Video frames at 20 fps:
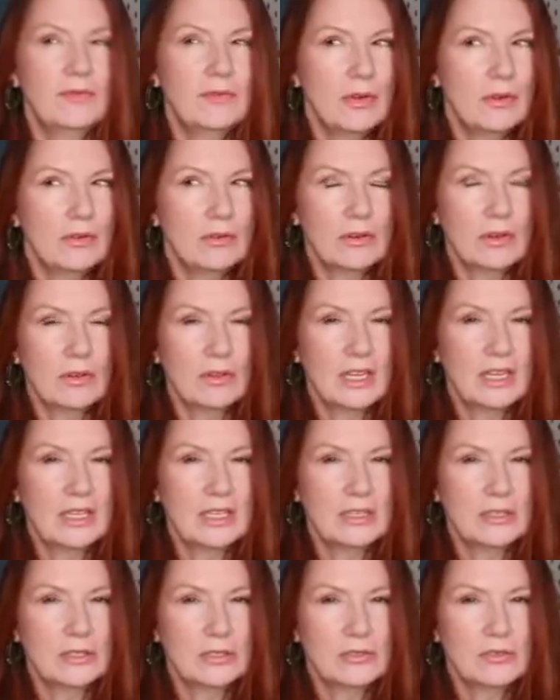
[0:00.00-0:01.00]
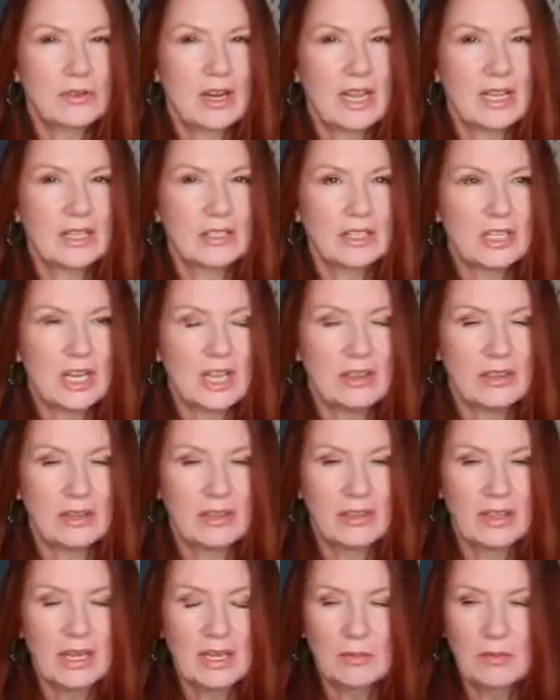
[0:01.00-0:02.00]
not got any stretch, and the
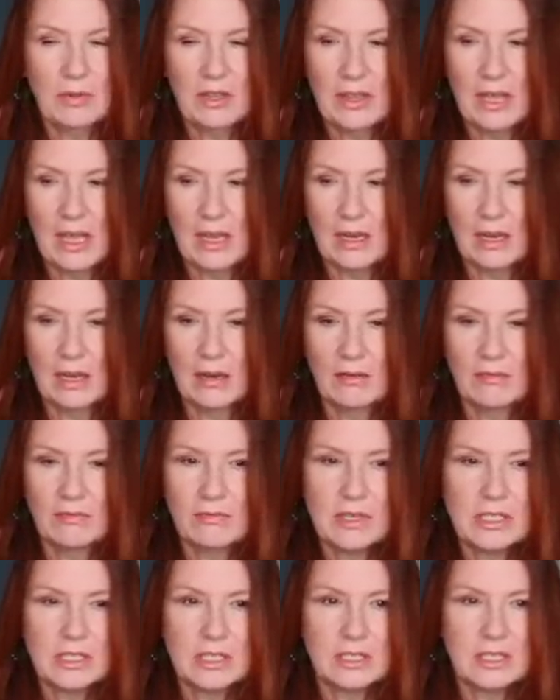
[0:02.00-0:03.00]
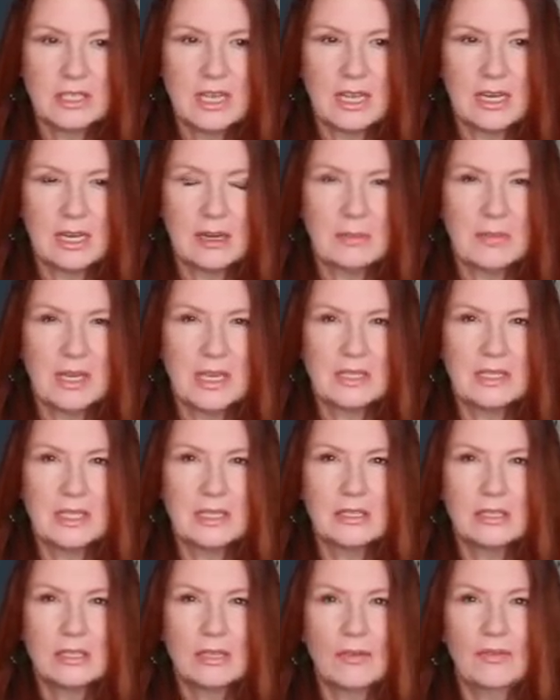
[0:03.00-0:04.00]
thing with that kind of rigid denim is
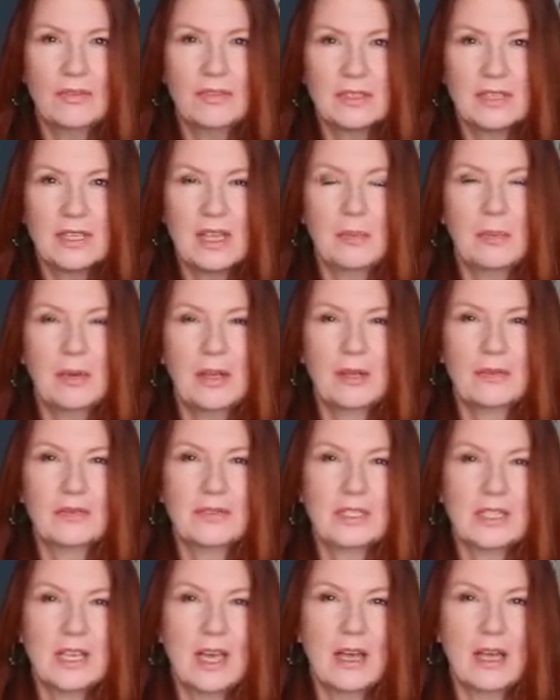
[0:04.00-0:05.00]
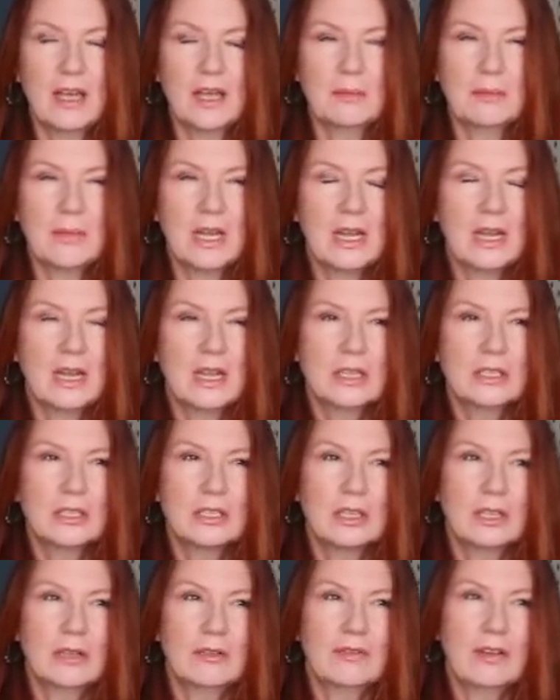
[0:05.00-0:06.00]
it softens up over time,
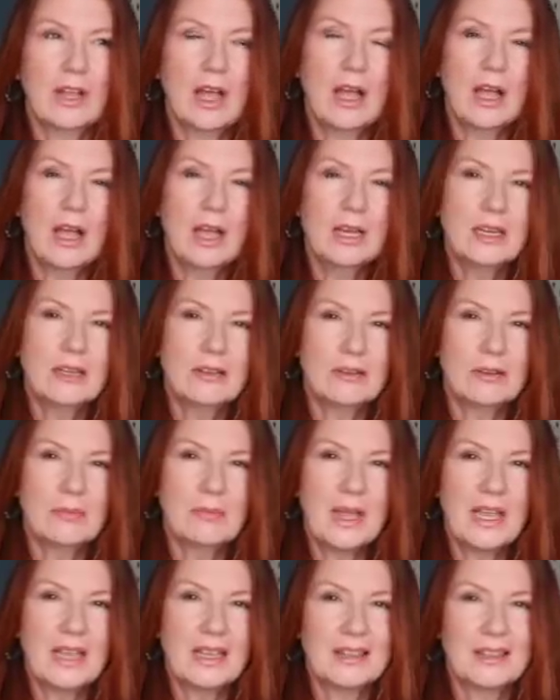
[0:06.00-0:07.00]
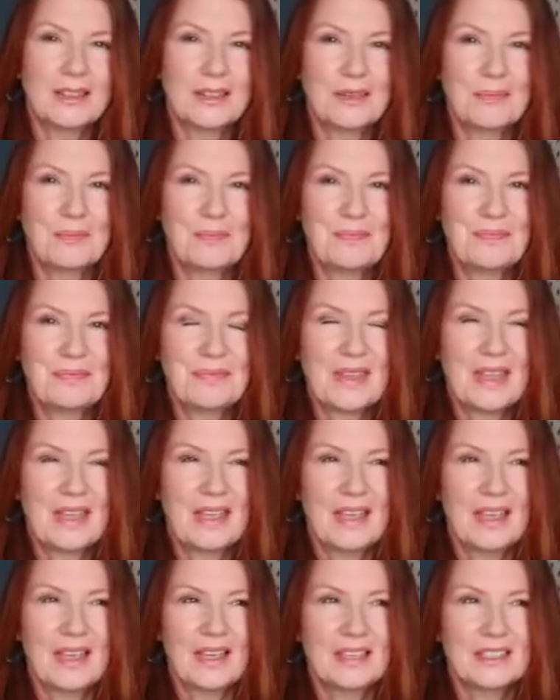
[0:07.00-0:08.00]
so you've kind of got to make them
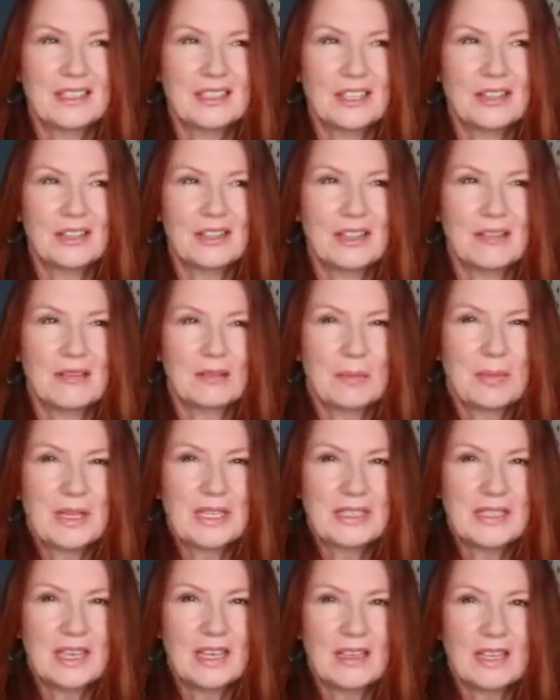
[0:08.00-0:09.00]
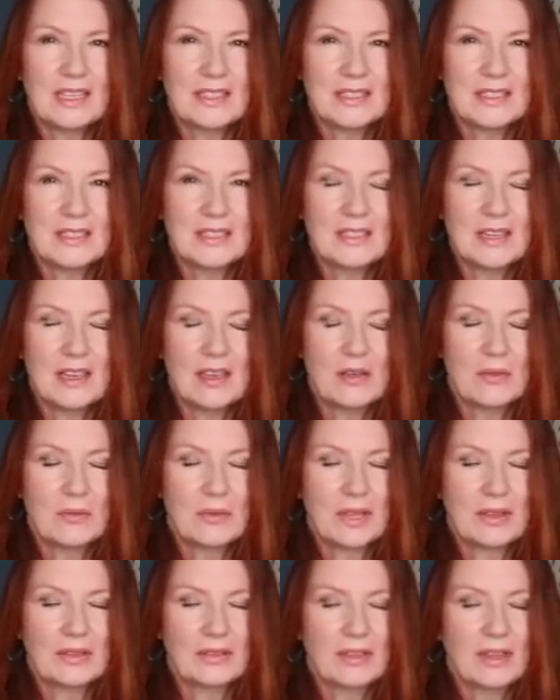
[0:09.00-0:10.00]
so that they're a bit tight to start
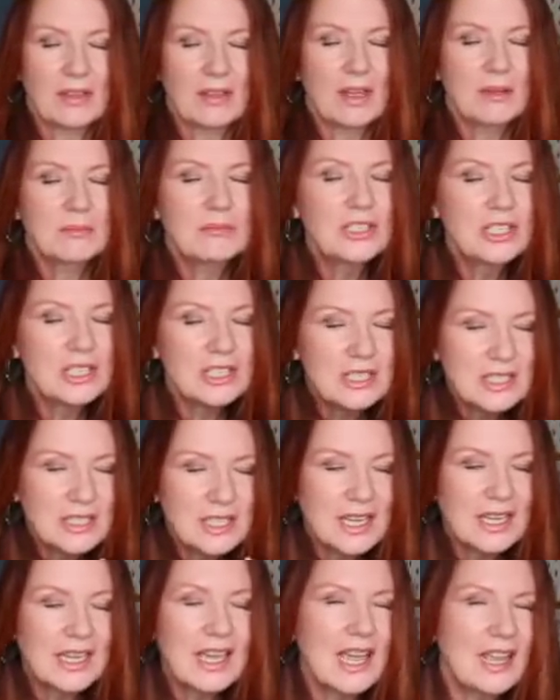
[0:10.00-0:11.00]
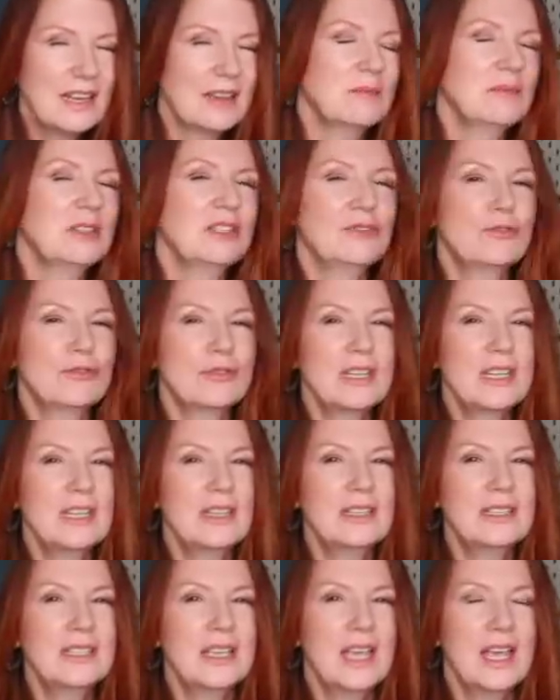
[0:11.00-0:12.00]
with. So I'm just, again, I'm
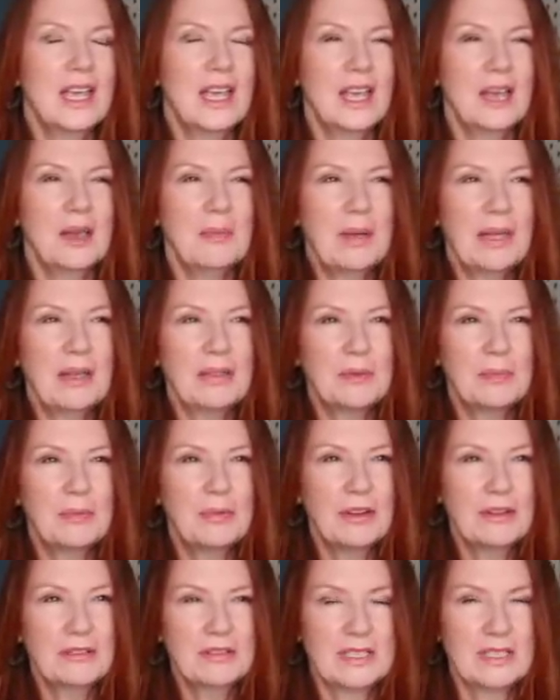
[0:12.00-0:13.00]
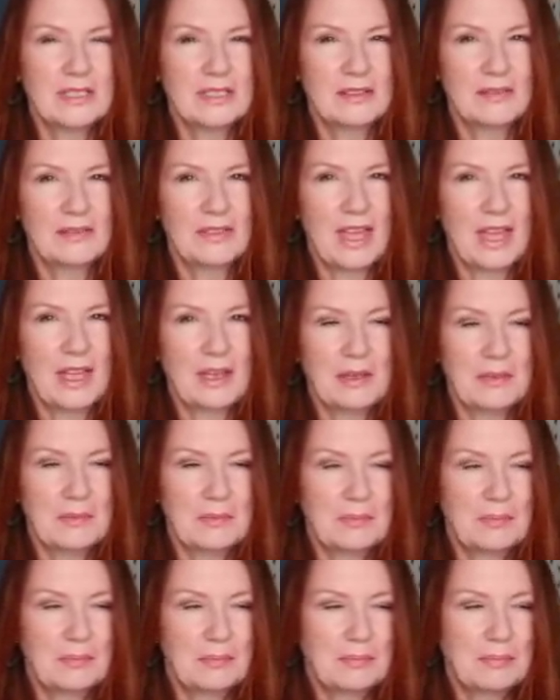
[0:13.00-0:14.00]
intrigued about the process of that,
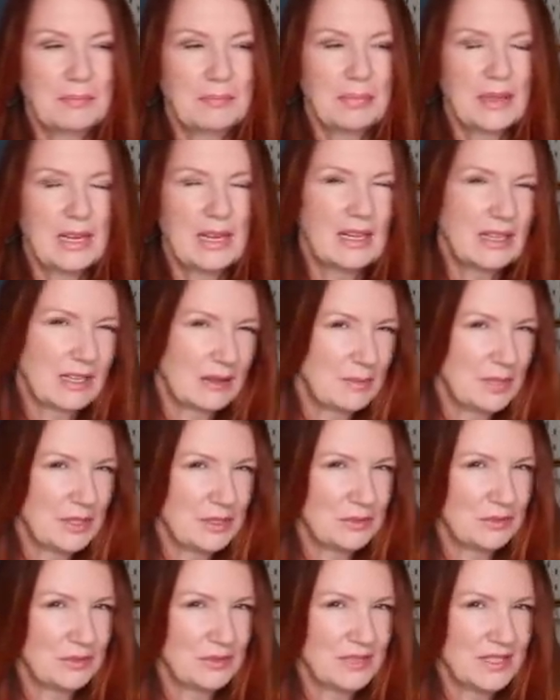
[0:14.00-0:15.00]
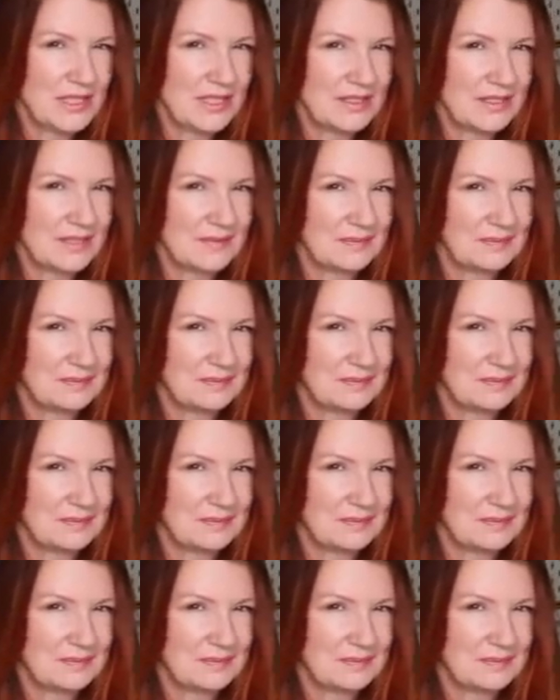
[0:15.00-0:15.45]
but a little bit daunted.